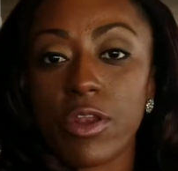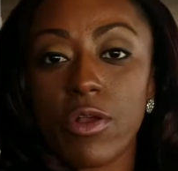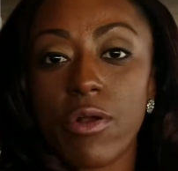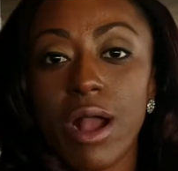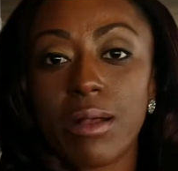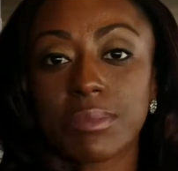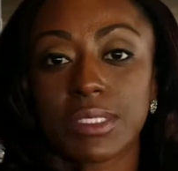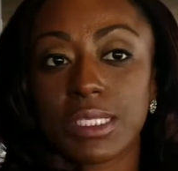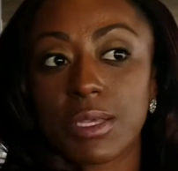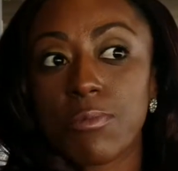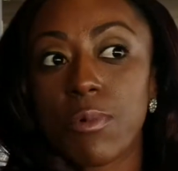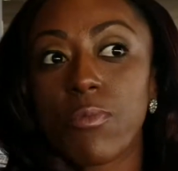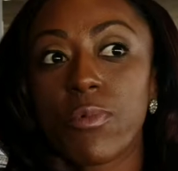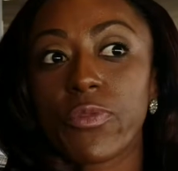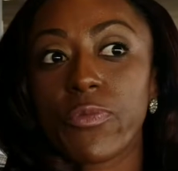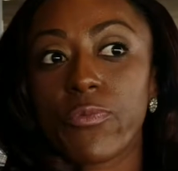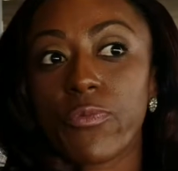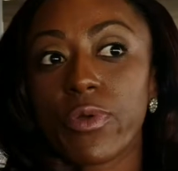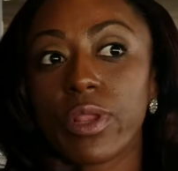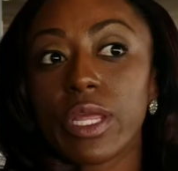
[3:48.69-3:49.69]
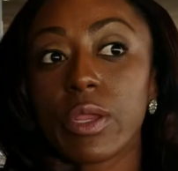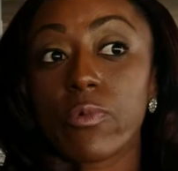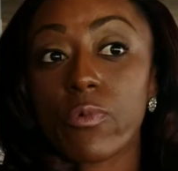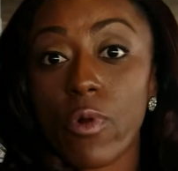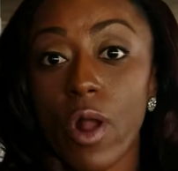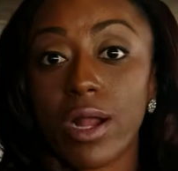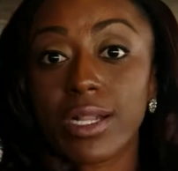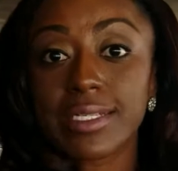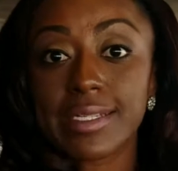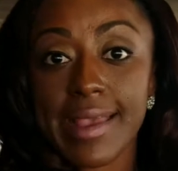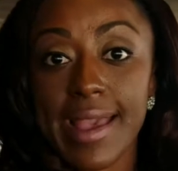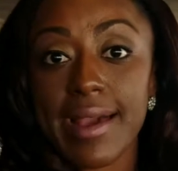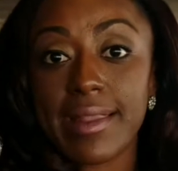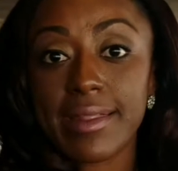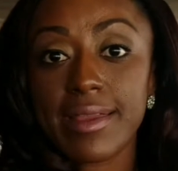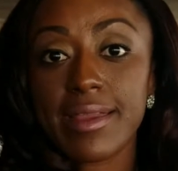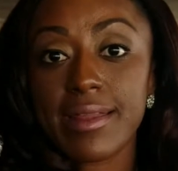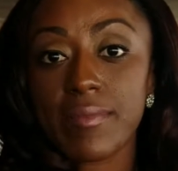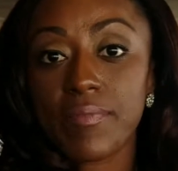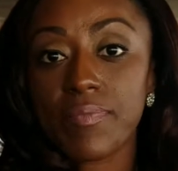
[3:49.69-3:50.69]
I'm someone with really raw
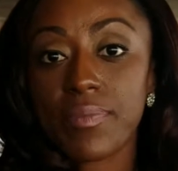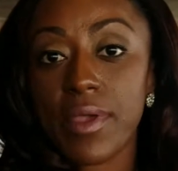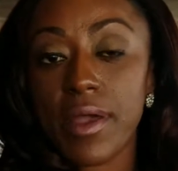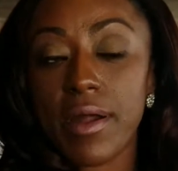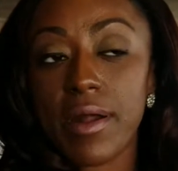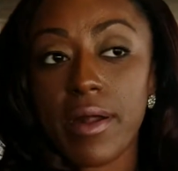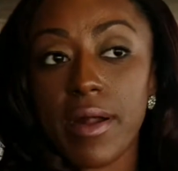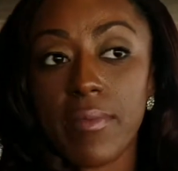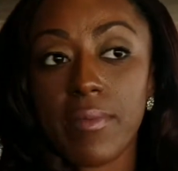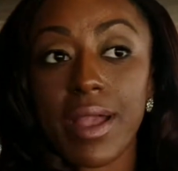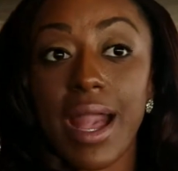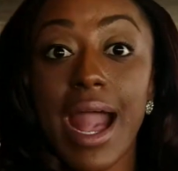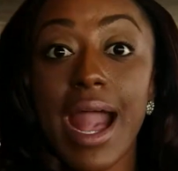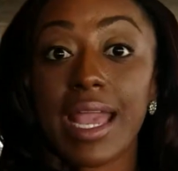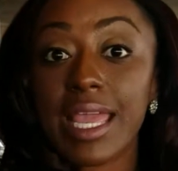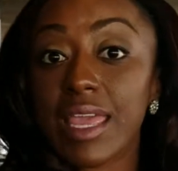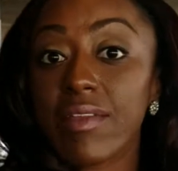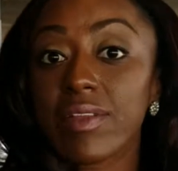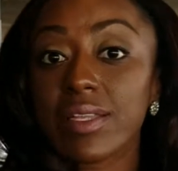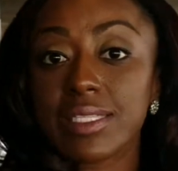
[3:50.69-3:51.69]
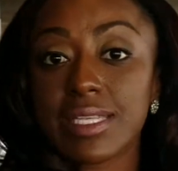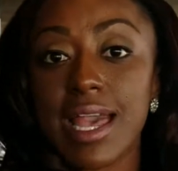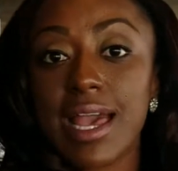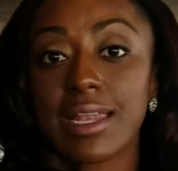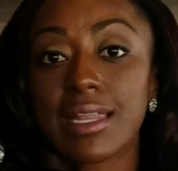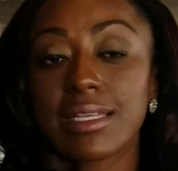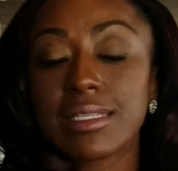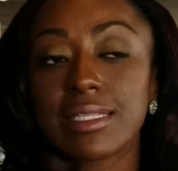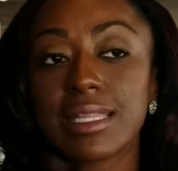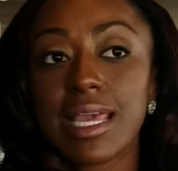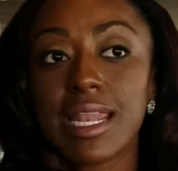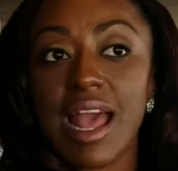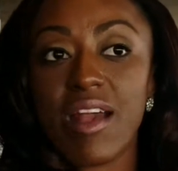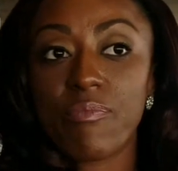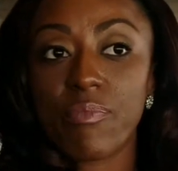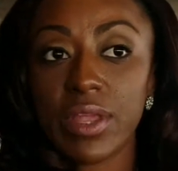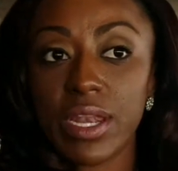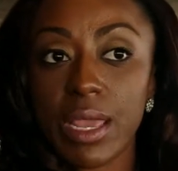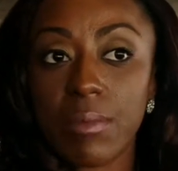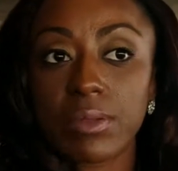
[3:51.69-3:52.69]
talent, God-given talents that
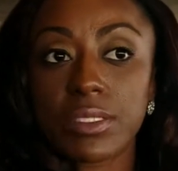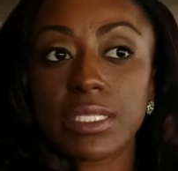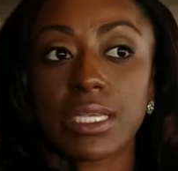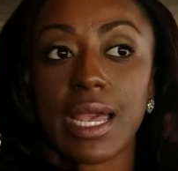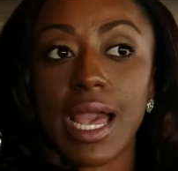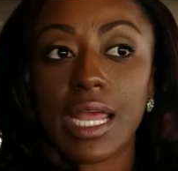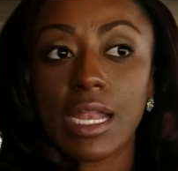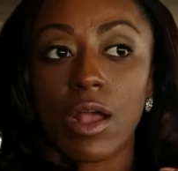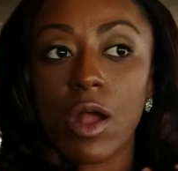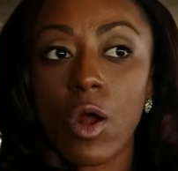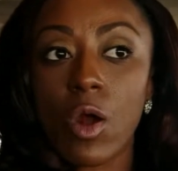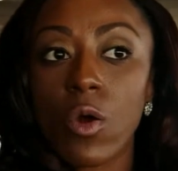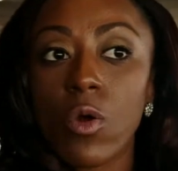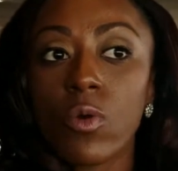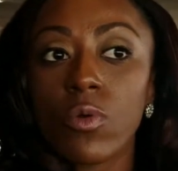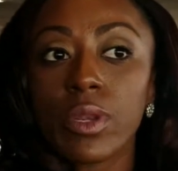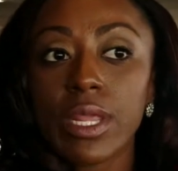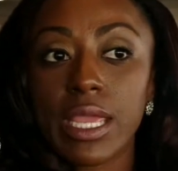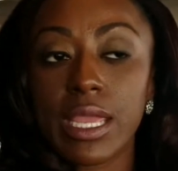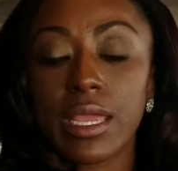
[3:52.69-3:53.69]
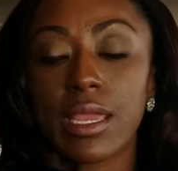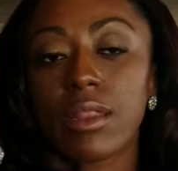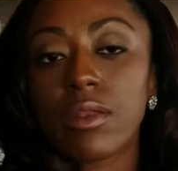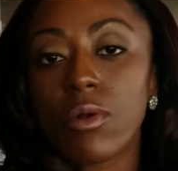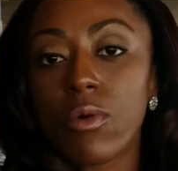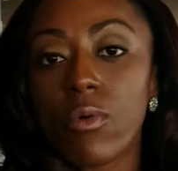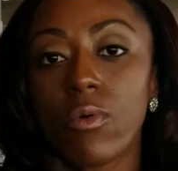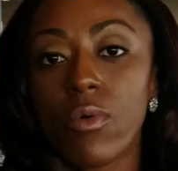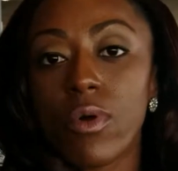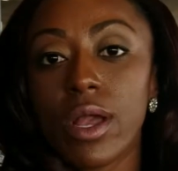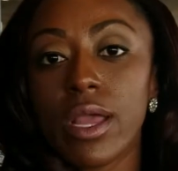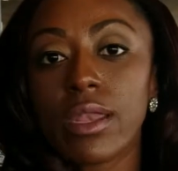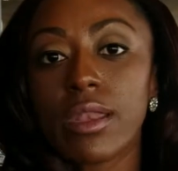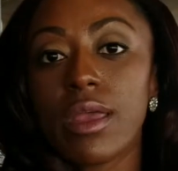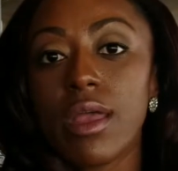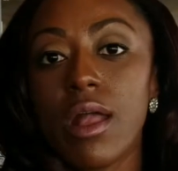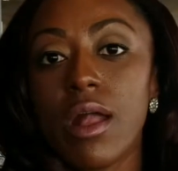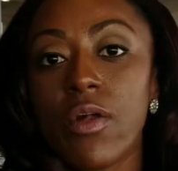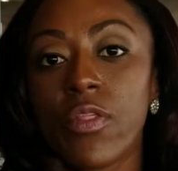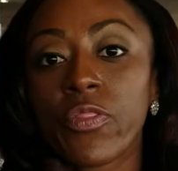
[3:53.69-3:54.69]
I've been able to kind of hone in on
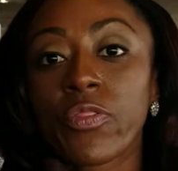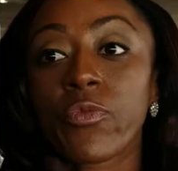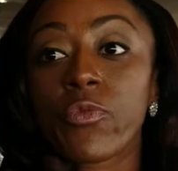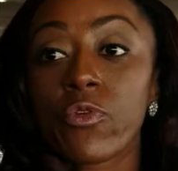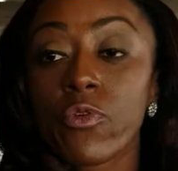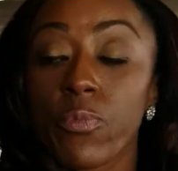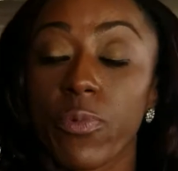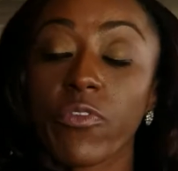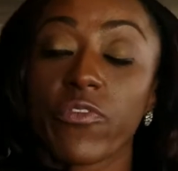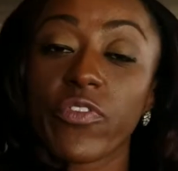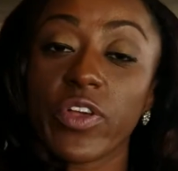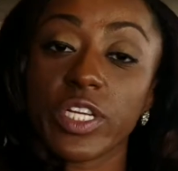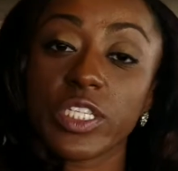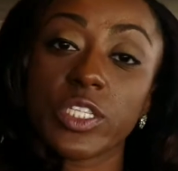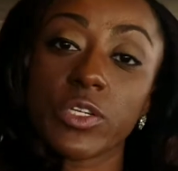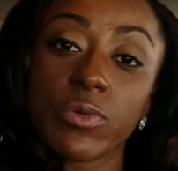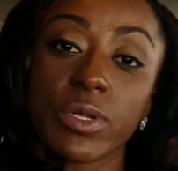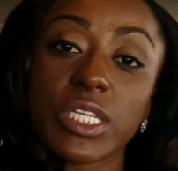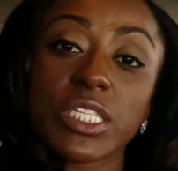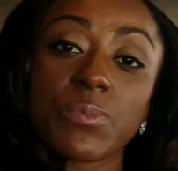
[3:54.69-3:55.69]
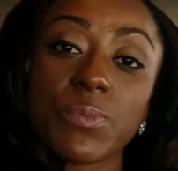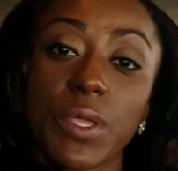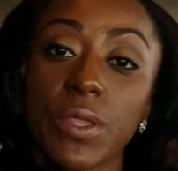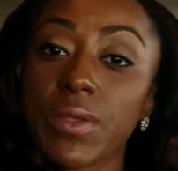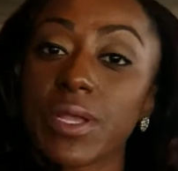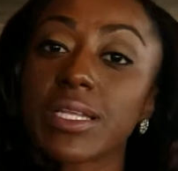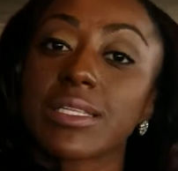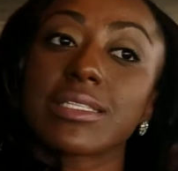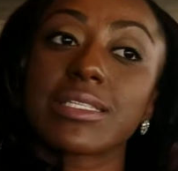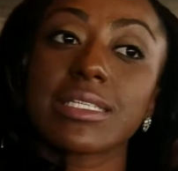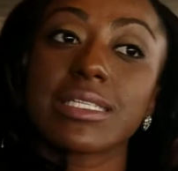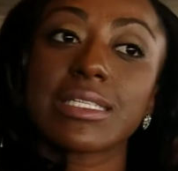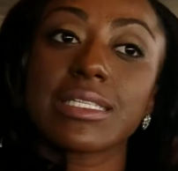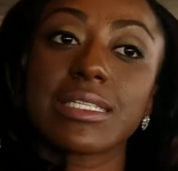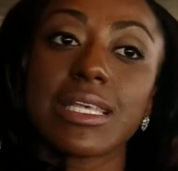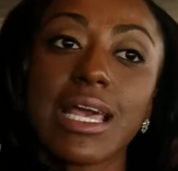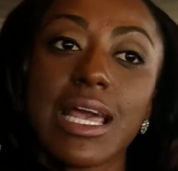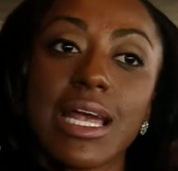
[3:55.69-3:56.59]
through professional experiences.